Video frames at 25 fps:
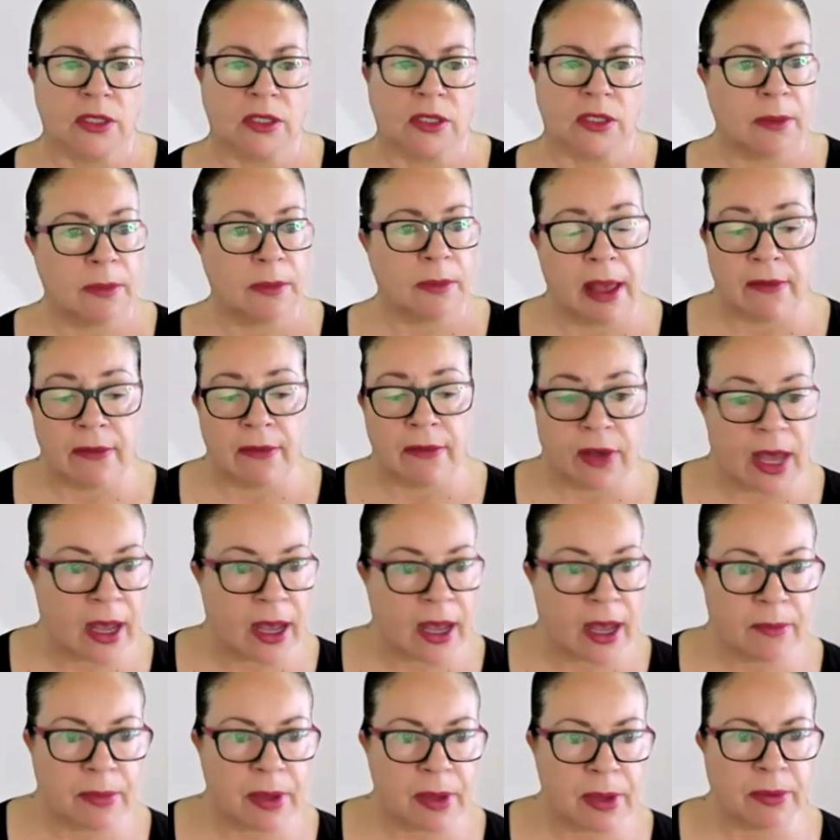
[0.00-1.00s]
some have
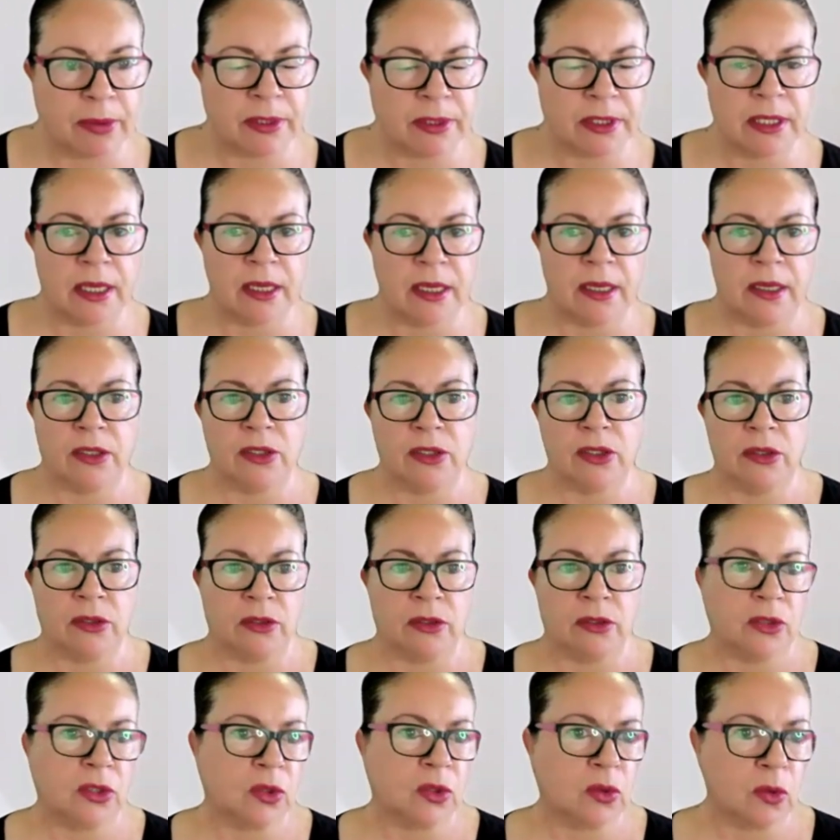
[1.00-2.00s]
heart
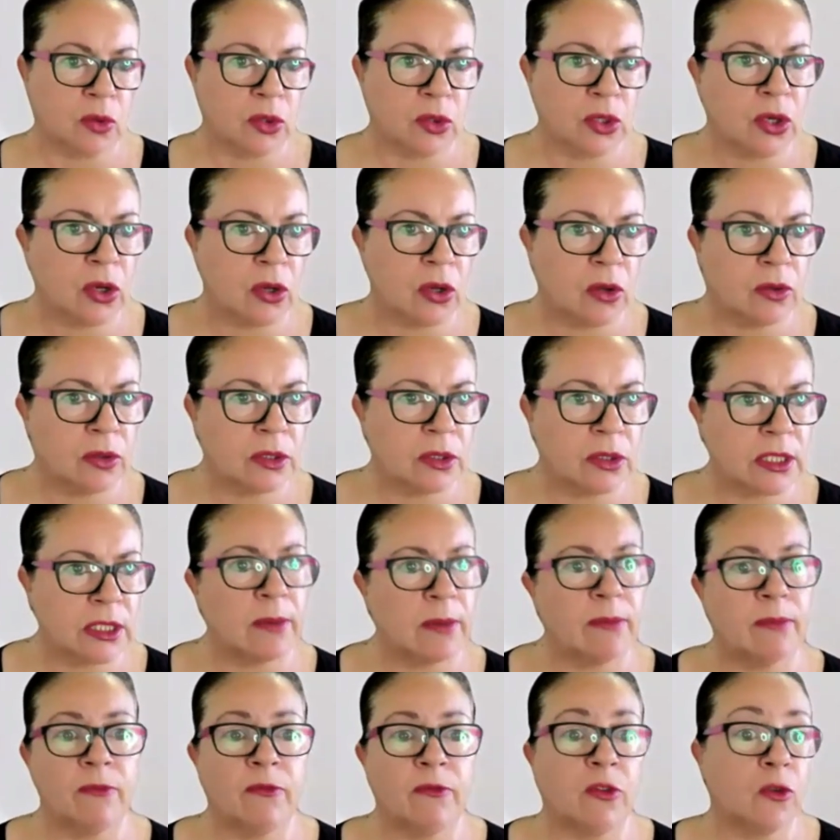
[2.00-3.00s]
palpitations, or
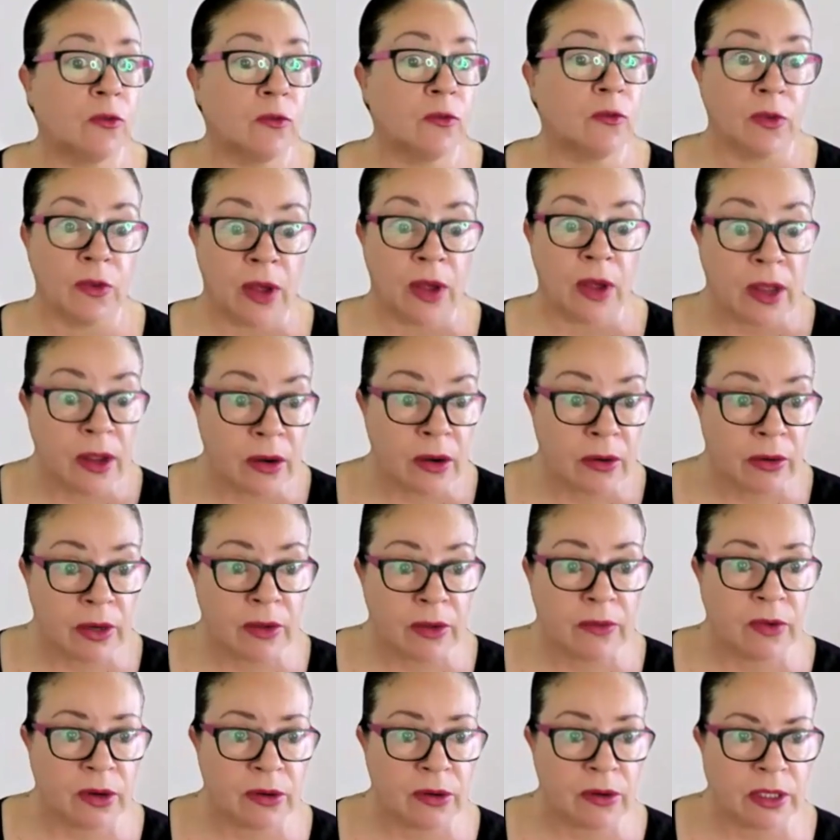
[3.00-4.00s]
some feel
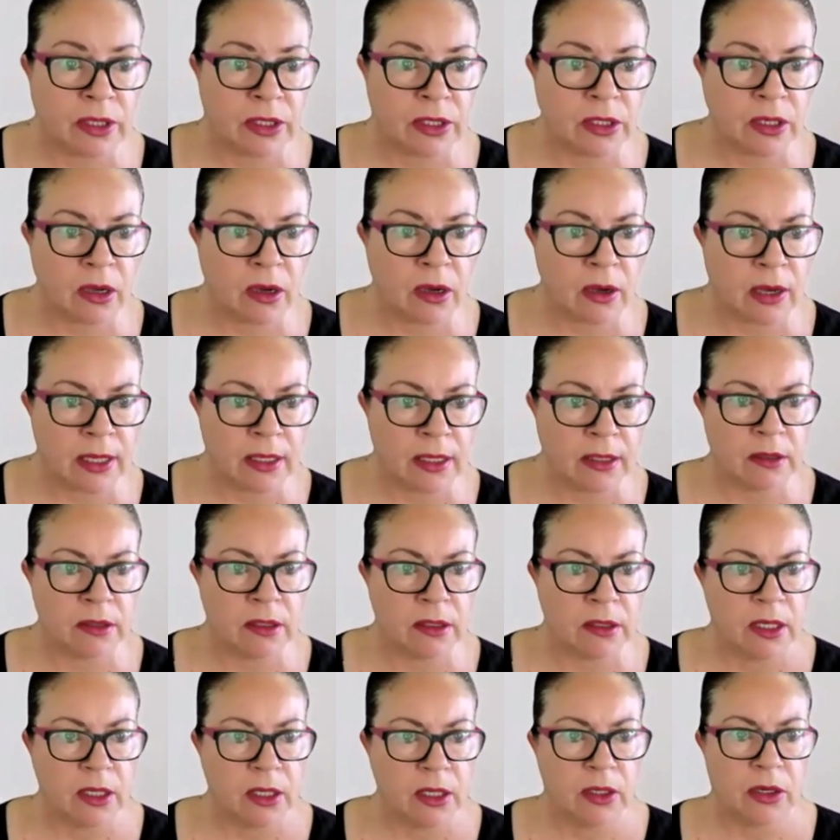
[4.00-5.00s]
very, very
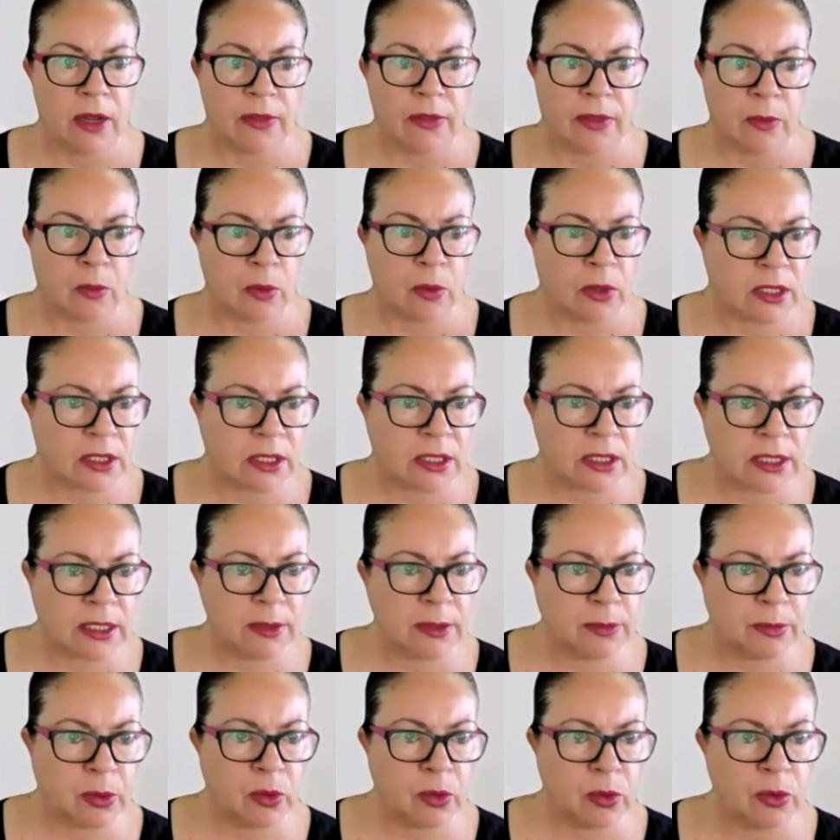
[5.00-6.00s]
tired, like they want to
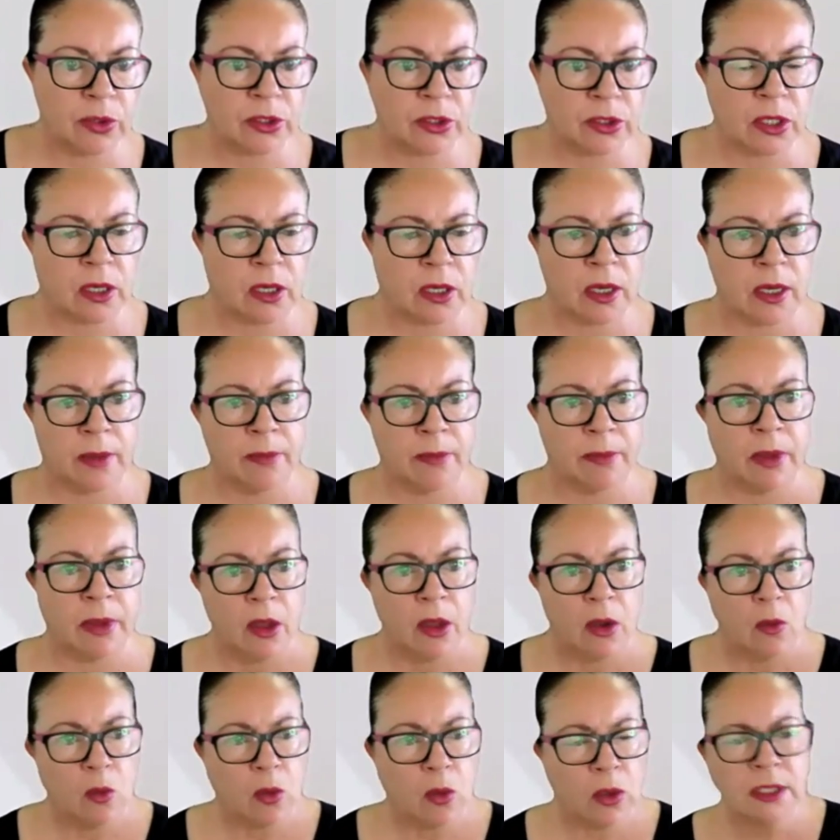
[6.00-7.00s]
sleep all the time.
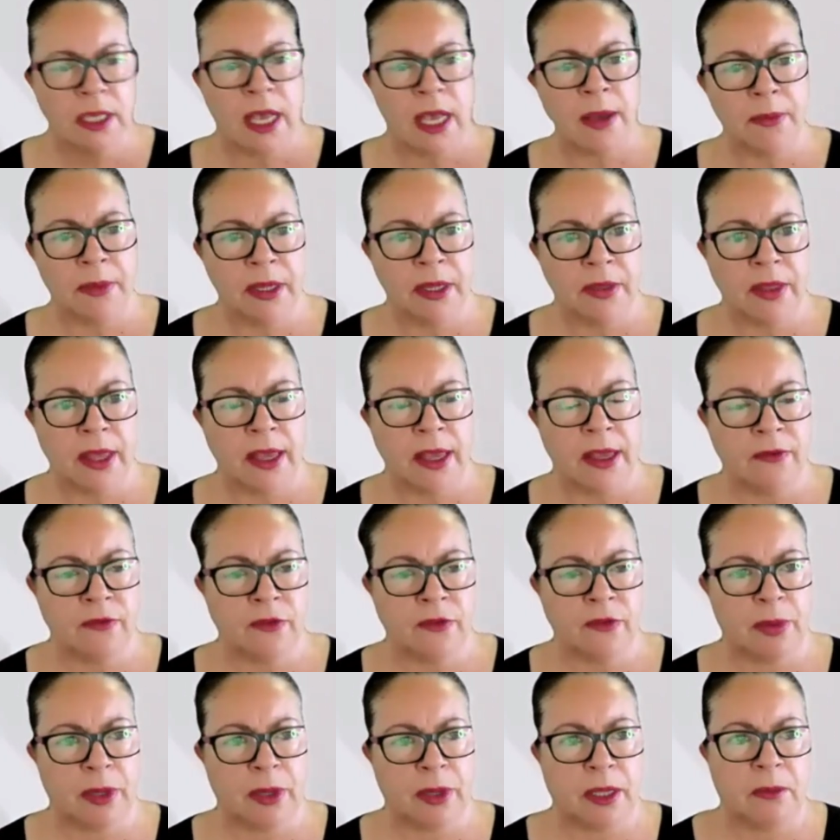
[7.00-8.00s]
What's happening there
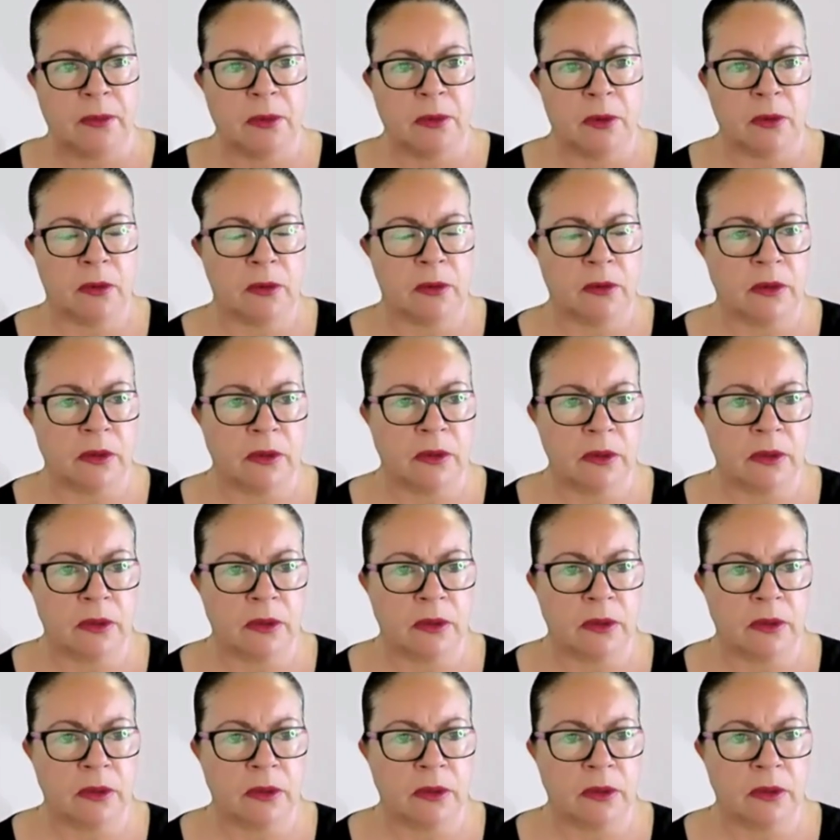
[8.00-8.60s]
for people?